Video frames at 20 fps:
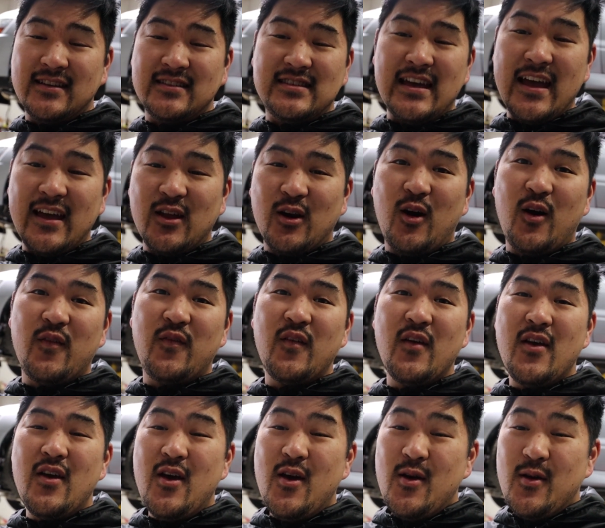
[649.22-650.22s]
it, take it off.
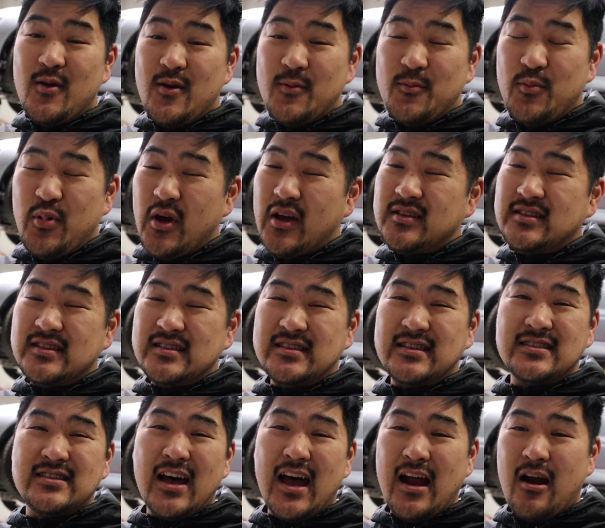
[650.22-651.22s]
Burnt his
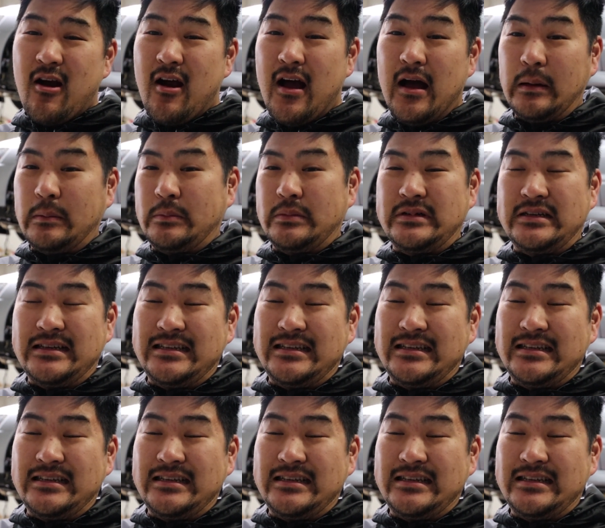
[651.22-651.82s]
entire arm.